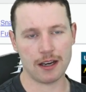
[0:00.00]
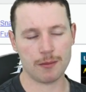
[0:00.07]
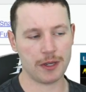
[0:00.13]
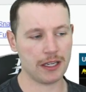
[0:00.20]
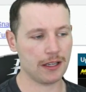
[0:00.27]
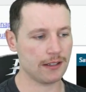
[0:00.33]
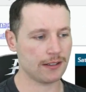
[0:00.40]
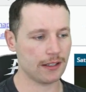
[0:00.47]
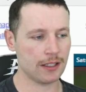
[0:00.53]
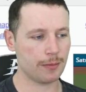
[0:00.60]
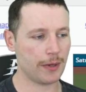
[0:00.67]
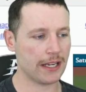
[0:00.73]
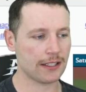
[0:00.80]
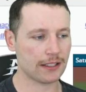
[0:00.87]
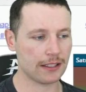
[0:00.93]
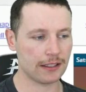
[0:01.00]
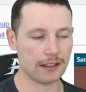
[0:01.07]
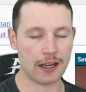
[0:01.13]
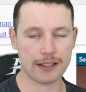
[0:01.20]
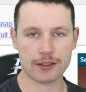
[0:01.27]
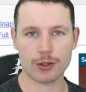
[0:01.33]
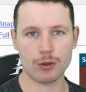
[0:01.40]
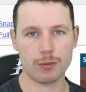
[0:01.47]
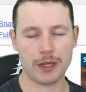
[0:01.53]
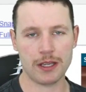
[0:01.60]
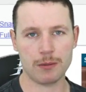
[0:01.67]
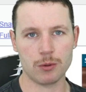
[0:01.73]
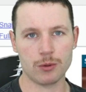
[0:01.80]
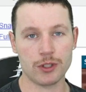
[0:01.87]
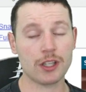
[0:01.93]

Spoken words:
I mean, he's basically like two people.